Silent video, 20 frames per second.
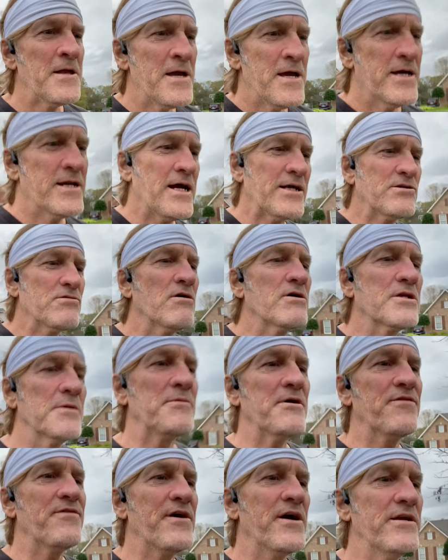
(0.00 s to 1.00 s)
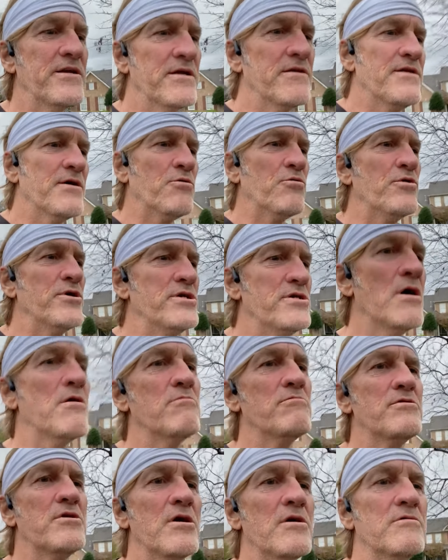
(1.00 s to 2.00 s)
And I talked about the idea that we
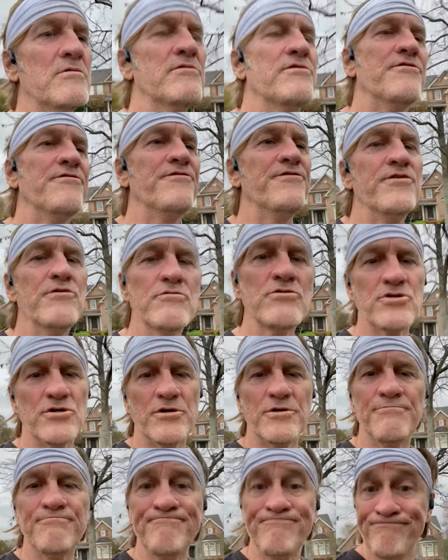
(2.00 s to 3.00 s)
don't know the future.